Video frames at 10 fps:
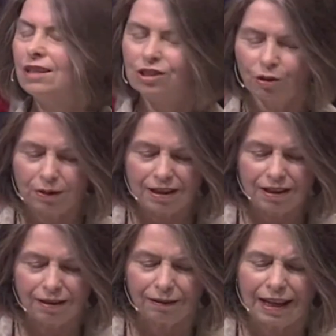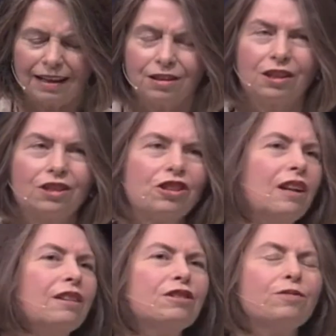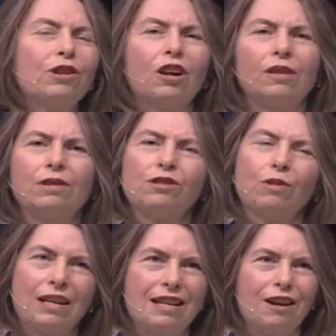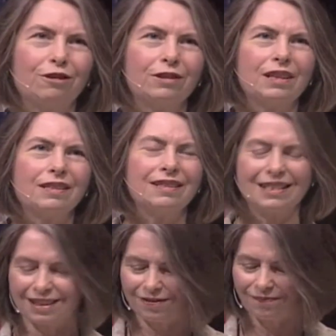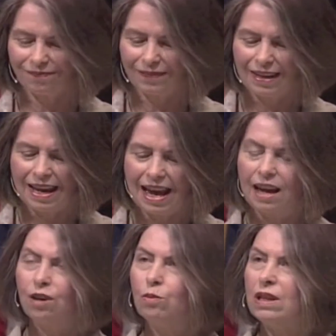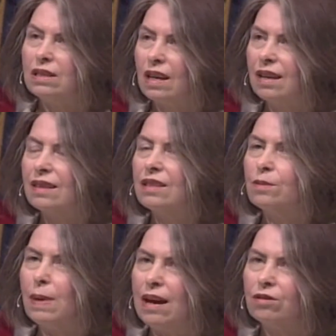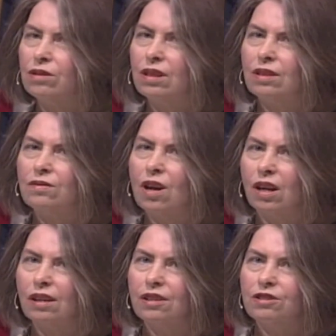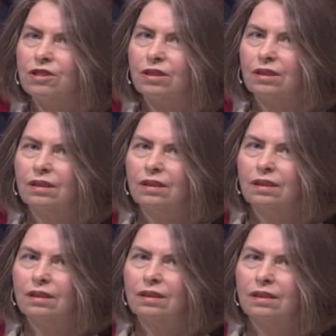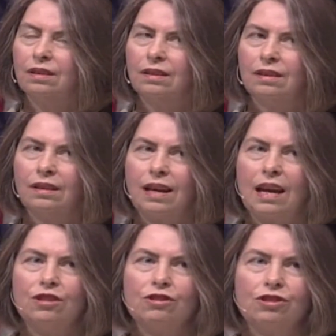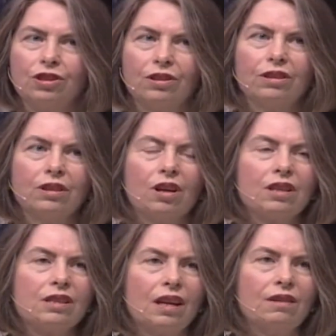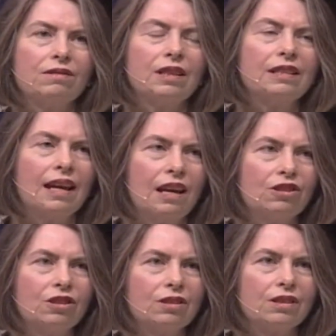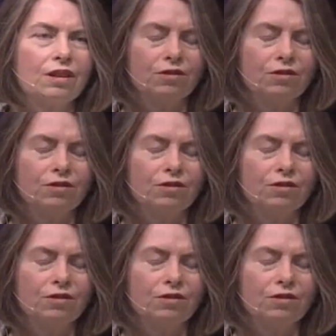So that's the challenge for all of us right now, isn't it? How do we take this bounty of knowledge and turn ourselves into agents of